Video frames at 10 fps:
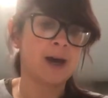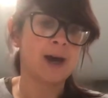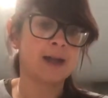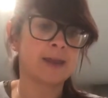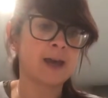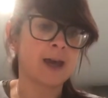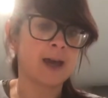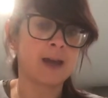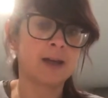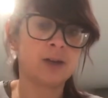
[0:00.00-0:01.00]
And
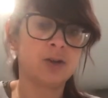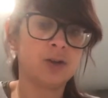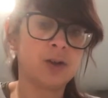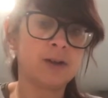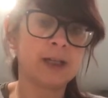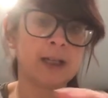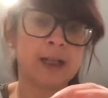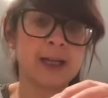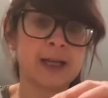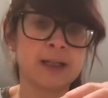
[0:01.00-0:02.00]
then just using
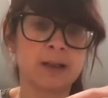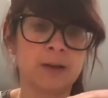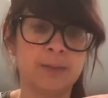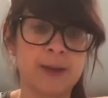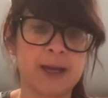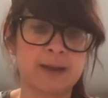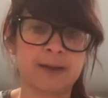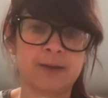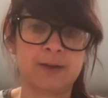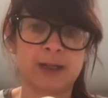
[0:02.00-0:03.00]
little bits
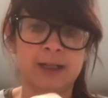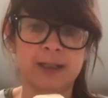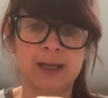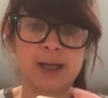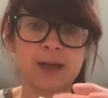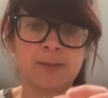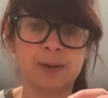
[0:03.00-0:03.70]
of sellotape,